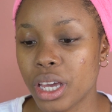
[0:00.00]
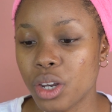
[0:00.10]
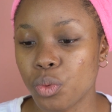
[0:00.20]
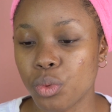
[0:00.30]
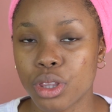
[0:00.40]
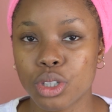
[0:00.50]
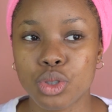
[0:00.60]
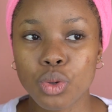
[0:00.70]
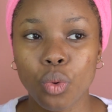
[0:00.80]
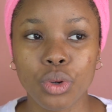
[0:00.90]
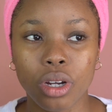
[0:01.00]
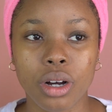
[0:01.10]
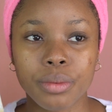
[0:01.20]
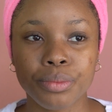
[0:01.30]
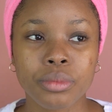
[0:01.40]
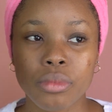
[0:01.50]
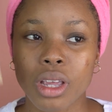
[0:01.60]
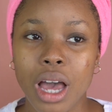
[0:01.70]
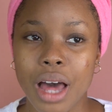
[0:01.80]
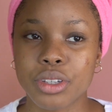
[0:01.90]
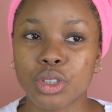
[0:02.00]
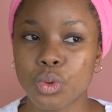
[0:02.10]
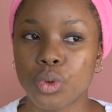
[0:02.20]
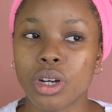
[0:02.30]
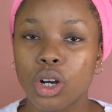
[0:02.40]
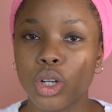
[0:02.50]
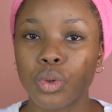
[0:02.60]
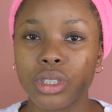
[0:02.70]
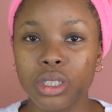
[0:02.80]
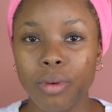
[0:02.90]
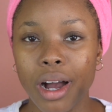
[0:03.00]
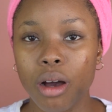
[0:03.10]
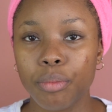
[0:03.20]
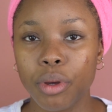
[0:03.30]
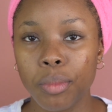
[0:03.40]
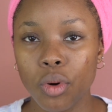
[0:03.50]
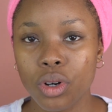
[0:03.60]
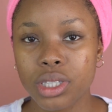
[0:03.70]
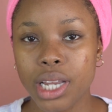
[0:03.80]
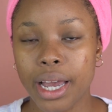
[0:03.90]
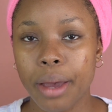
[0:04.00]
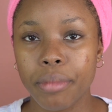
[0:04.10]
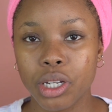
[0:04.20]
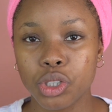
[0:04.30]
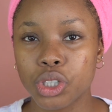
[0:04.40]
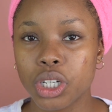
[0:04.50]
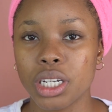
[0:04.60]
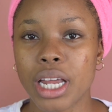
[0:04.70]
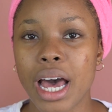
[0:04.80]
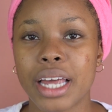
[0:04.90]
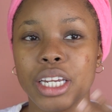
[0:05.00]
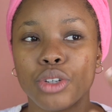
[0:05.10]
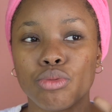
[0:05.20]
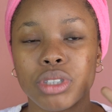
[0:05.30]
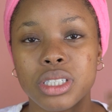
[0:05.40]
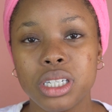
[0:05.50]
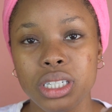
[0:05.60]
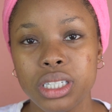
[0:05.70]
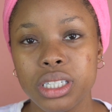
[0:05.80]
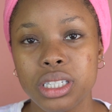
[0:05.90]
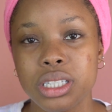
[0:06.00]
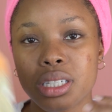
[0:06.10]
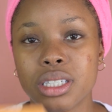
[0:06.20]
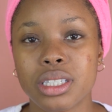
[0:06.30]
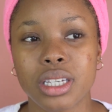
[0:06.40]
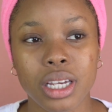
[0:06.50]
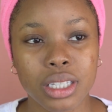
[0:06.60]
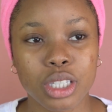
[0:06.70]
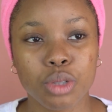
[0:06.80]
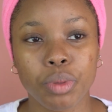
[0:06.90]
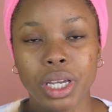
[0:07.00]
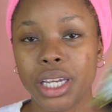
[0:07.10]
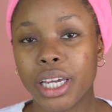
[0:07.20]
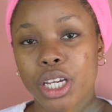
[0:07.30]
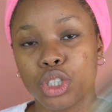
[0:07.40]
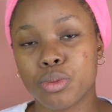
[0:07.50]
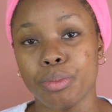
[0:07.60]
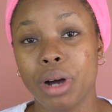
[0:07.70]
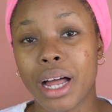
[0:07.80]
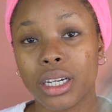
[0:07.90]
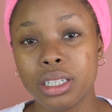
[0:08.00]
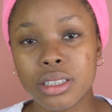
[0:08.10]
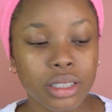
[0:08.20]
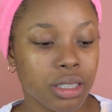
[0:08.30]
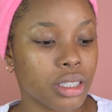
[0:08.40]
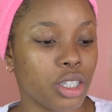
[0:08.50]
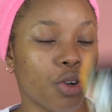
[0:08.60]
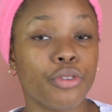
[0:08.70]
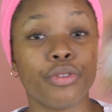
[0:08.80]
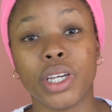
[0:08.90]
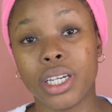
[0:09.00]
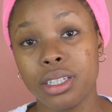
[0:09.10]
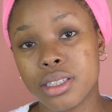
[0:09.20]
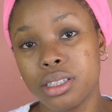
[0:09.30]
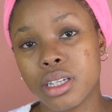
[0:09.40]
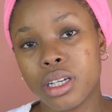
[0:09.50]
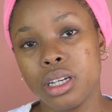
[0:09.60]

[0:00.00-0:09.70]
in with the toner, and the toner closes back up your pores like I mentioned, and it returns the skin's pH balance, your face,